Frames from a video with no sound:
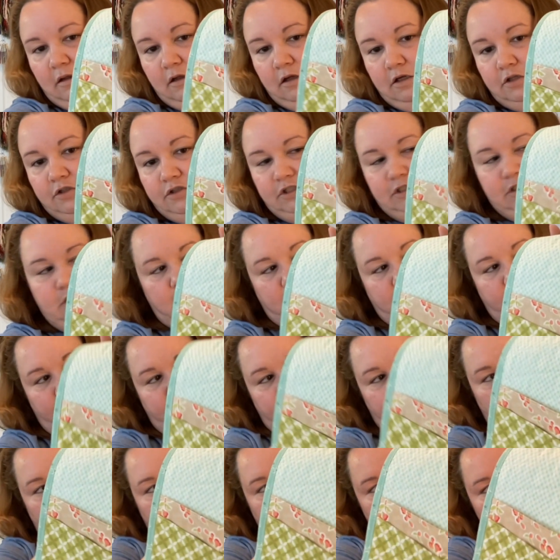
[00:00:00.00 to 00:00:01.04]
She does
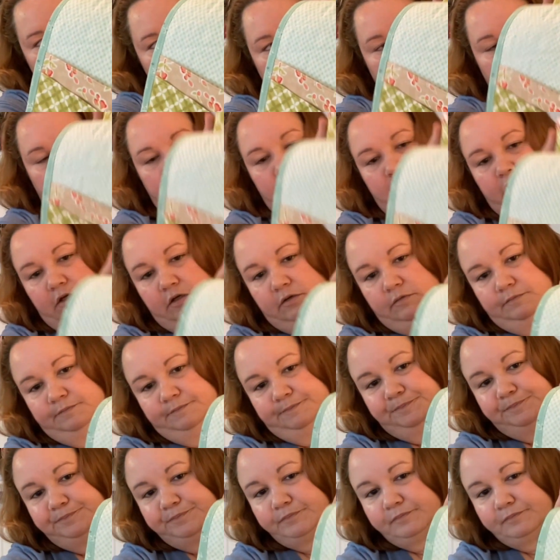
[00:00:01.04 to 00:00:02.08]
beautiful work.
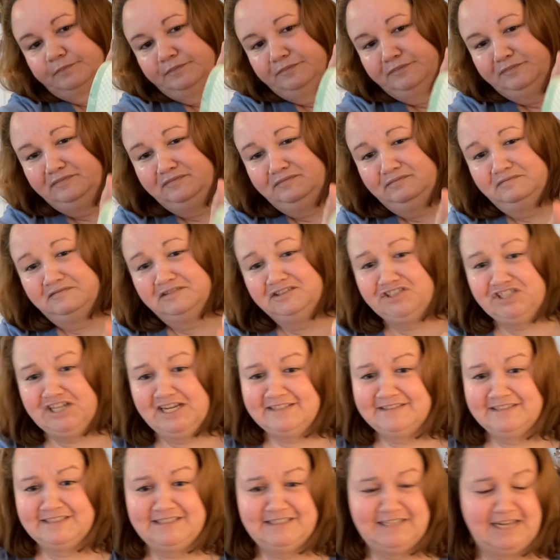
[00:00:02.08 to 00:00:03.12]
She
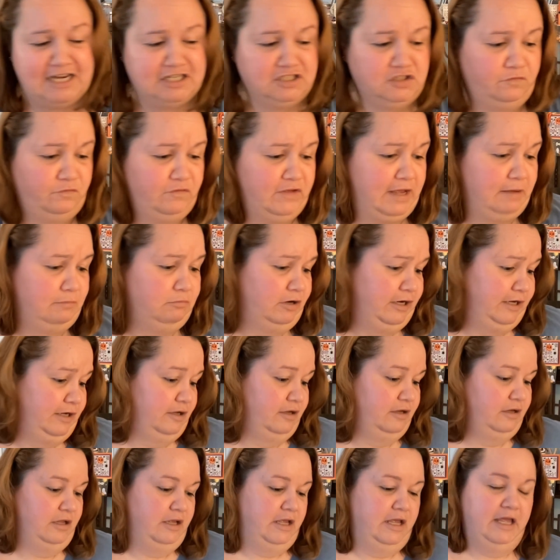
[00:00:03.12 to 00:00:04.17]
has a stash of fabric.
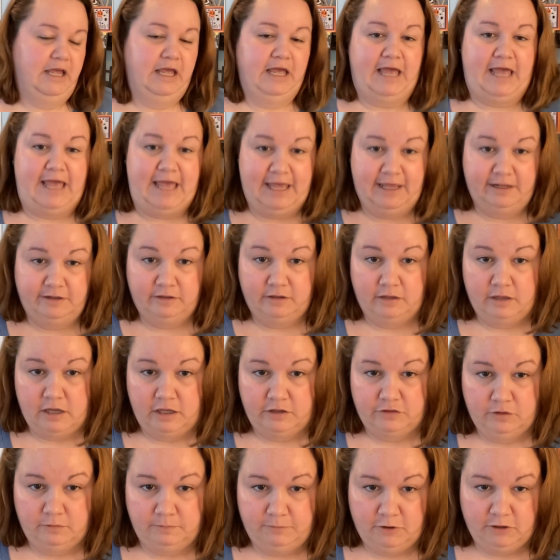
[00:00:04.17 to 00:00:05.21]
And the
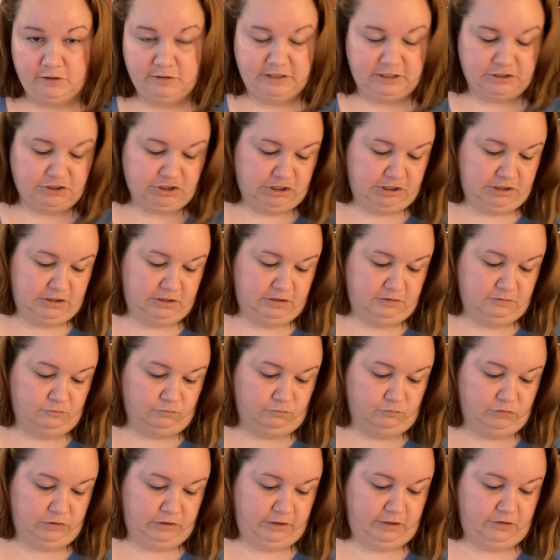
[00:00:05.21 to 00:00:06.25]
other part that she
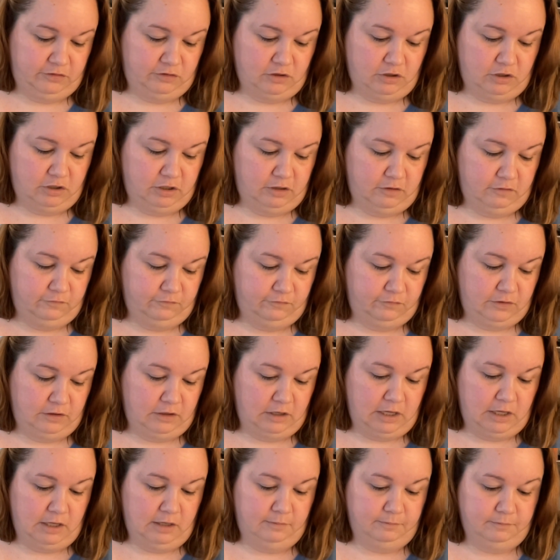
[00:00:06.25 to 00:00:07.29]
really thought of,
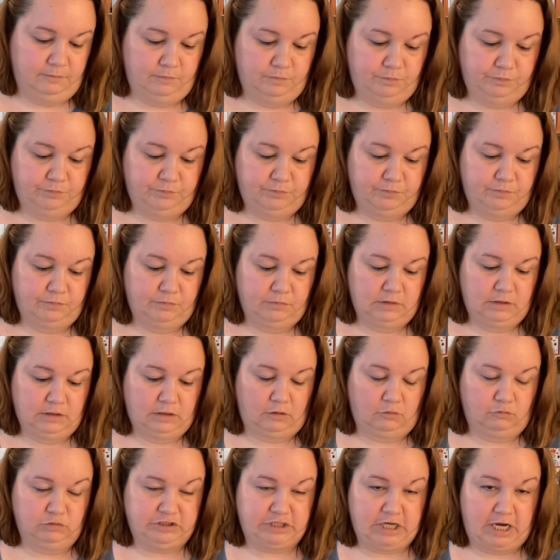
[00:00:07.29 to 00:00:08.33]

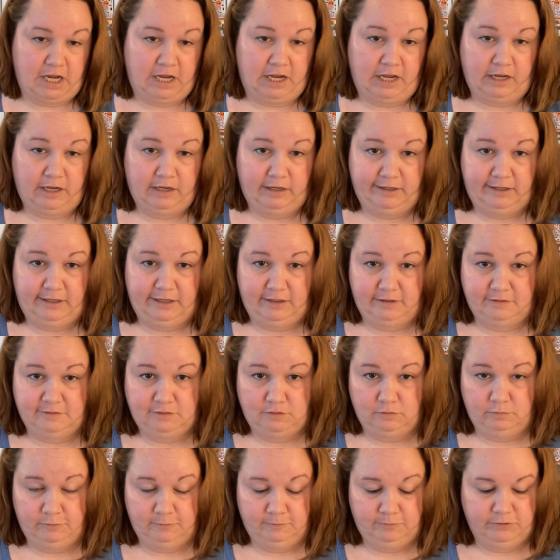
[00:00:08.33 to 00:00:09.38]
which I
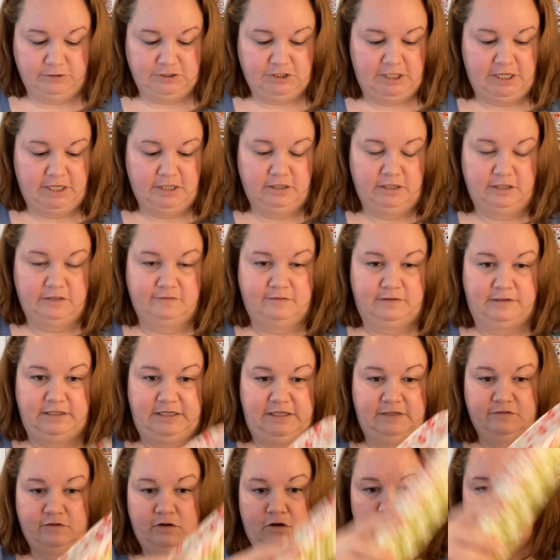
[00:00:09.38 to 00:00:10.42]
super appreciate, is
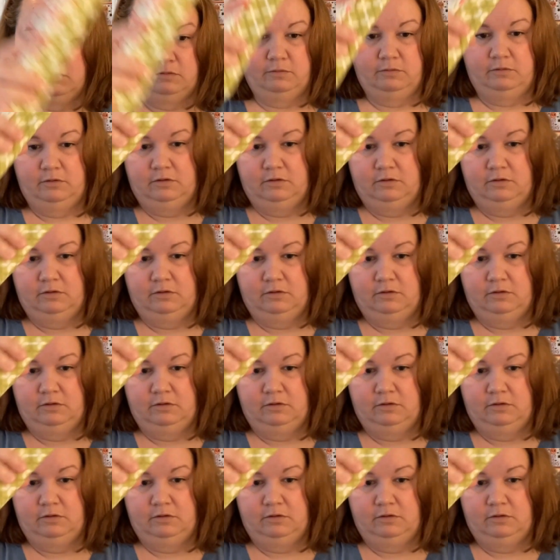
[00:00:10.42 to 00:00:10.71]
these are